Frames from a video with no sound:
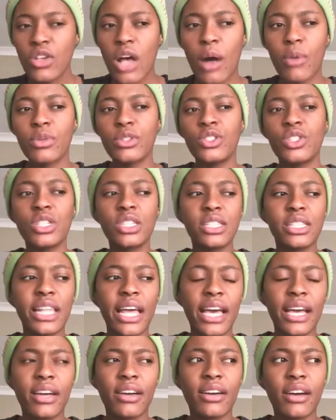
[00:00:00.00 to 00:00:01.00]
I was just
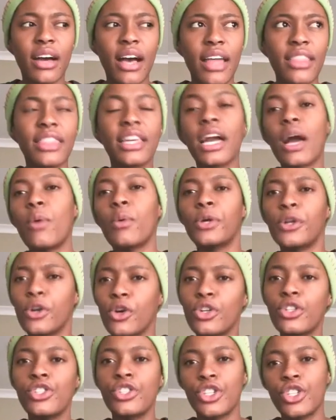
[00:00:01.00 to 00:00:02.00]
like, I think I want to
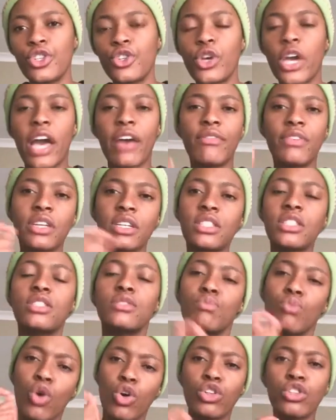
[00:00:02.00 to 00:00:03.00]
continue having
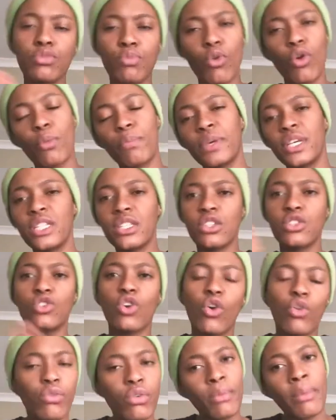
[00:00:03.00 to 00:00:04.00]
small pieces
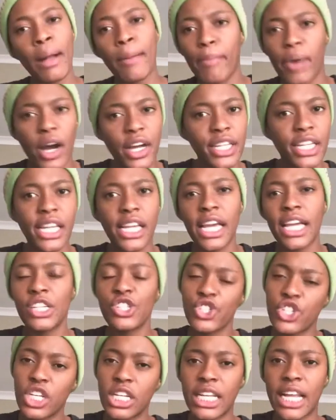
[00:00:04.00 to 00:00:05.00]
over my body
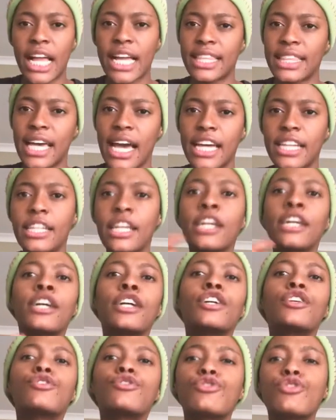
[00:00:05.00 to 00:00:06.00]
and shit like that.
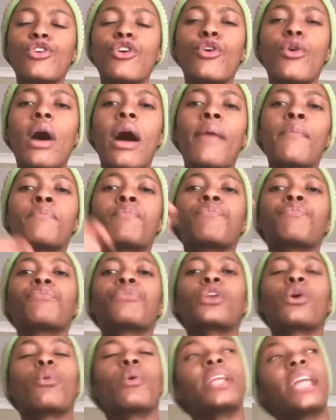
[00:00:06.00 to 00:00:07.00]
So
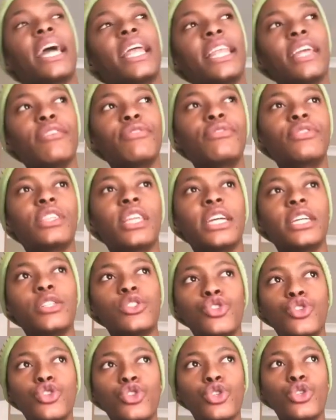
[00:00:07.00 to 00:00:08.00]
when I left the
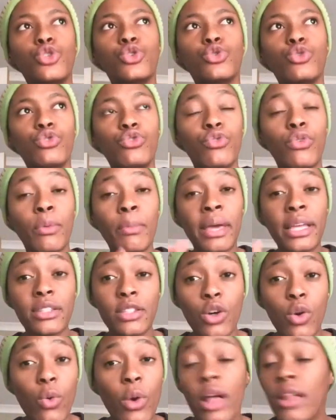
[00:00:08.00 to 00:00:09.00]
institute for
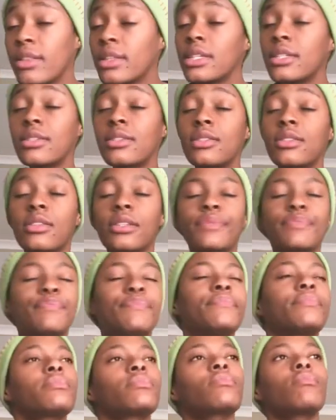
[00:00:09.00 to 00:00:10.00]
mental wellness,
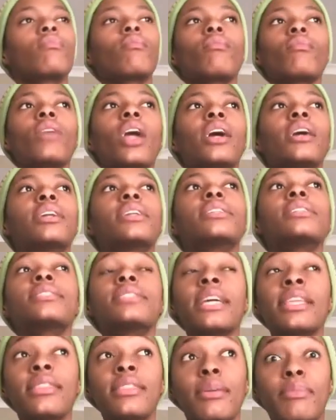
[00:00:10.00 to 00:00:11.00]
he
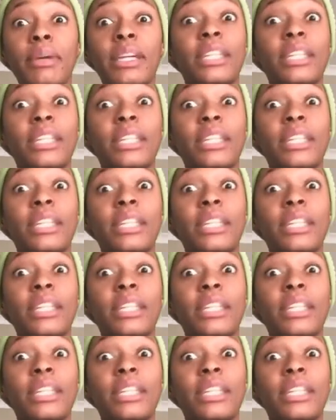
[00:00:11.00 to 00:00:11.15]
sent the